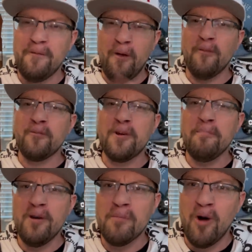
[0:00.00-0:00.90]
Feel free to
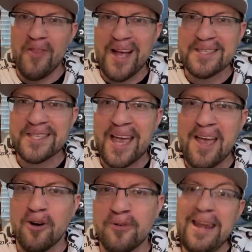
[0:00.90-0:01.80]
put them on that
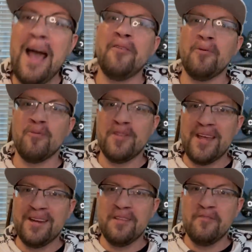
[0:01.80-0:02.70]
scale. Now that we're at
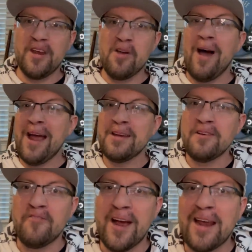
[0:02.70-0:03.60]
the end of the video, I need
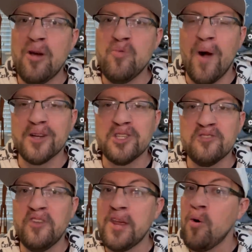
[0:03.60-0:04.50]
to find out who watched
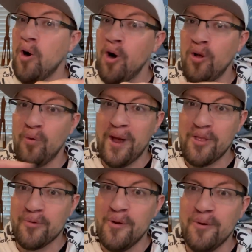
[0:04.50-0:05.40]
this video all the way
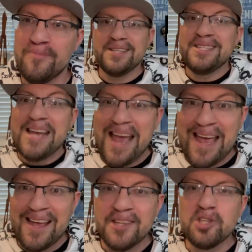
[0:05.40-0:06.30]
through.
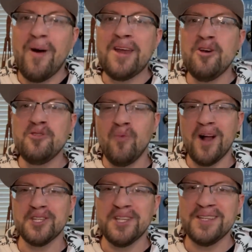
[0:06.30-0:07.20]
Today, so I know you
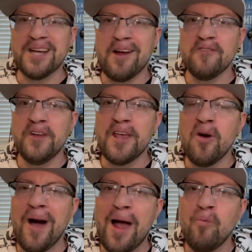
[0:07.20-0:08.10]
watched the entire
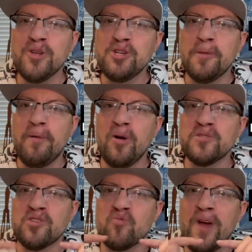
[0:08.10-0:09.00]
video, I want you to
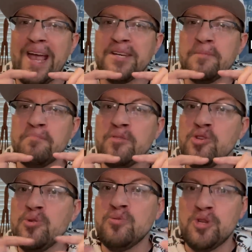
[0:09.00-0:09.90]
post a random
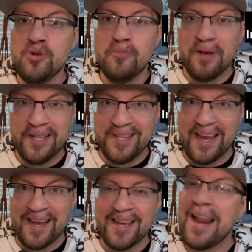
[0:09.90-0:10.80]
YouTube
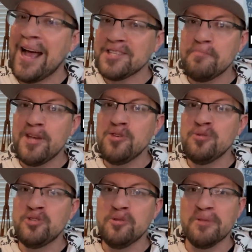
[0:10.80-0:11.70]
link. It has to be
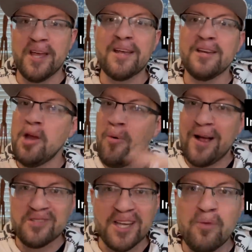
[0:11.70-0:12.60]
a YouTube link, no
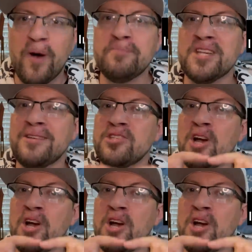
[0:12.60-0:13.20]
outside websites.